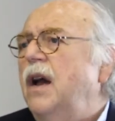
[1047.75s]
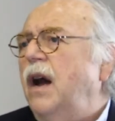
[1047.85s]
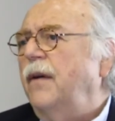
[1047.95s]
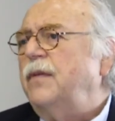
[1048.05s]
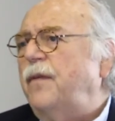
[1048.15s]

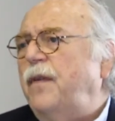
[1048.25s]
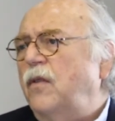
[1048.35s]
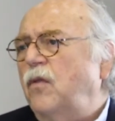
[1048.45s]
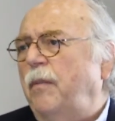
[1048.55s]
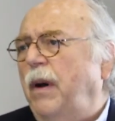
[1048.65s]
of the
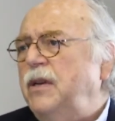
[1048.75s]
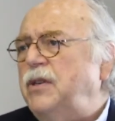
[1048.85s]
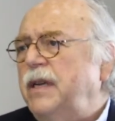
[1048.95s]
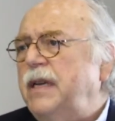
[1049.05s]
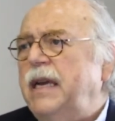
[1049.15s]
federal
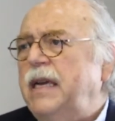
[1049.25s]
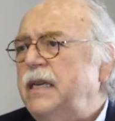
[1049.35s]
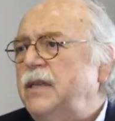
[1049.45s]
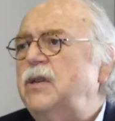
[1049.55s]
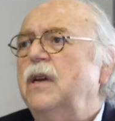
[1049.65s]
budget
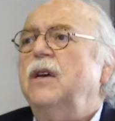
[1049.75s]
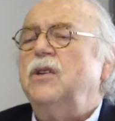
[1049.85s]
is